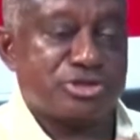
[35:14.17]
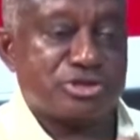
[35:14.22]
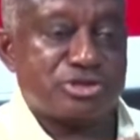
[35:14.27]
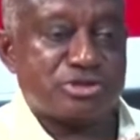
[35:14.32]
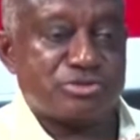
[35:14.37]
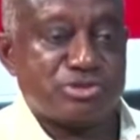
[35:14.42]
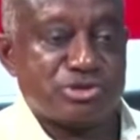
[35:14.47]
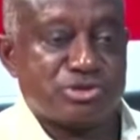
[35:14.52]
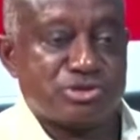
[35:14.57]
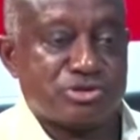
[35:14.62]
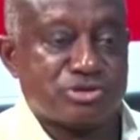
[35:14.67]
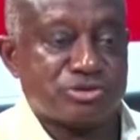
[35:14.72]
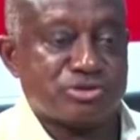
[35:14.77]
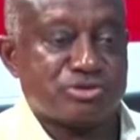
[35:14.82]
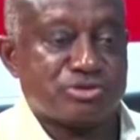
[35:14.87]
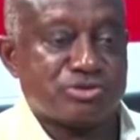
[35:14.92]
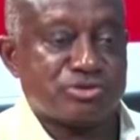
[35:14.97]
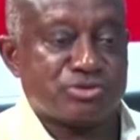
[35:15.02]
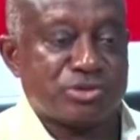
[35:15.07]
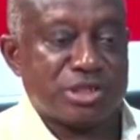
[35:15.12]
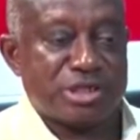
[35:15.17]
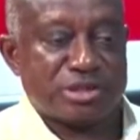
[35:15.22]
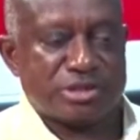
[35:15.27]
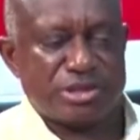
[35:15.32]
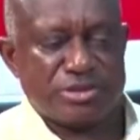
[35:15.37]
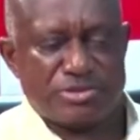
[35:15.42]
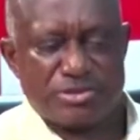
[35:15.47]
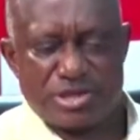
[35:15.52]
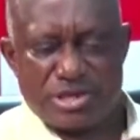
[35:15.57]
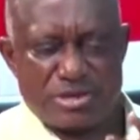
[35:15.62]
because we can't
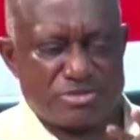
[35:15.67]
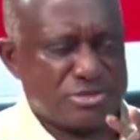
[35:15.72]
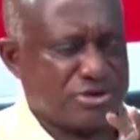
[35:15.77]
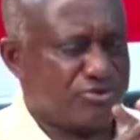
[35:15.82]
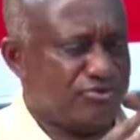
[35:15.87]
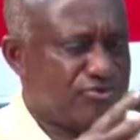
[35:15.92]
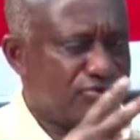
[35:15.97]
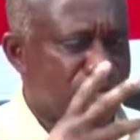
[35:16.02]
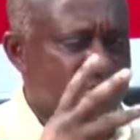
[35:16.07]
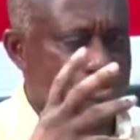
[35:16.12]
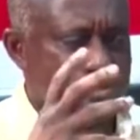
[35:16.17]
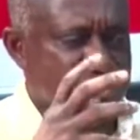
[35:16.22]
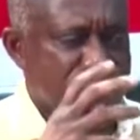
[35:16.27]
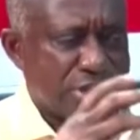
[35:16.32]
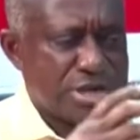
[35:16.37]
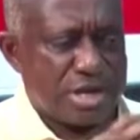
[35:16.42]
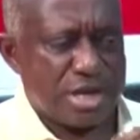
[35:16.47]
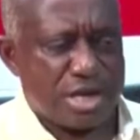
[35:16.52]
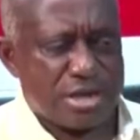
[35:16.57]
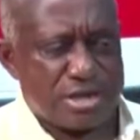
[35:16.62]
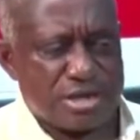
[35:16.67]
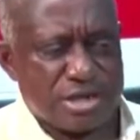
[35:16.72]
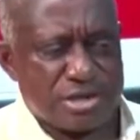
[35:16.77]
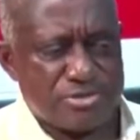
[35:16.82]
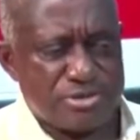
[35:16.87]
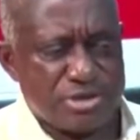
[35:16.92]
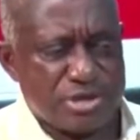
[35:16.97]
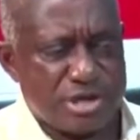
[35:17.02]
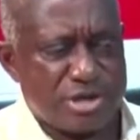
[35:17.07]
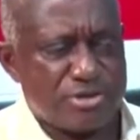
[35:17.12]
serve now. Man, for whom say ah, there be
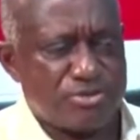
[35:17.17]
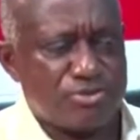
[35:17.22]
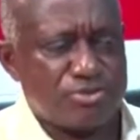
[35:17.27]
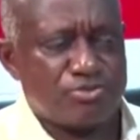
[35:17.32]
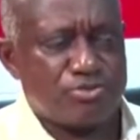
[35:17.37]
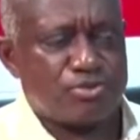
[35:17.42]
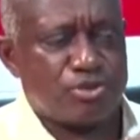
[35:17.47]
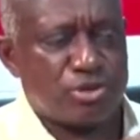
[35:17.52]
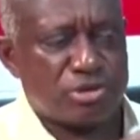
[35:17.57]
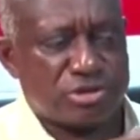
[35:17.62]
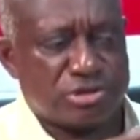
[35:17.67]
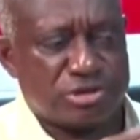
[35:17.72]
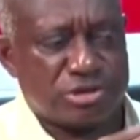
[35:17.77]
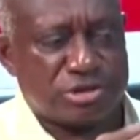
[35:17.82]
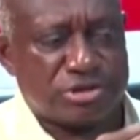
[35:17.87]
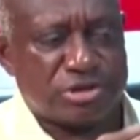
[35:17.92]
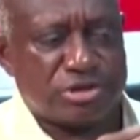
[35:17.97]
now politician.